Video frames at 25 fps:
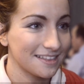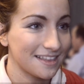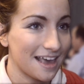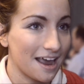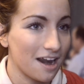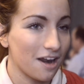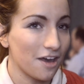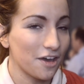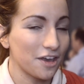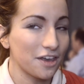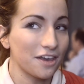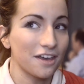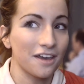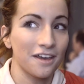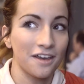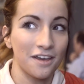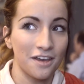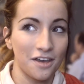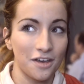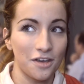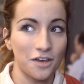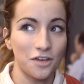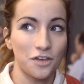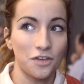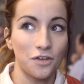They're like
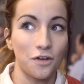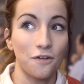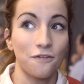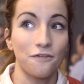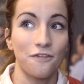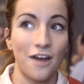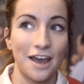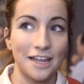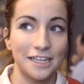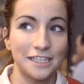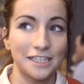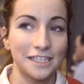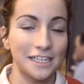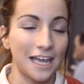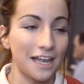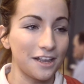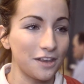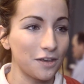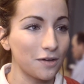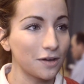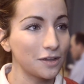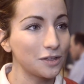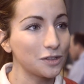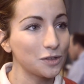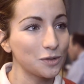your friends and
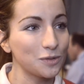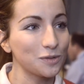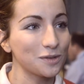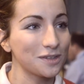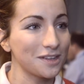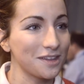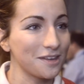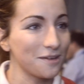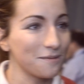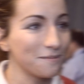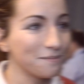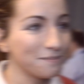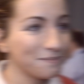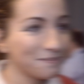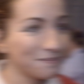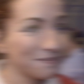you can talk to them.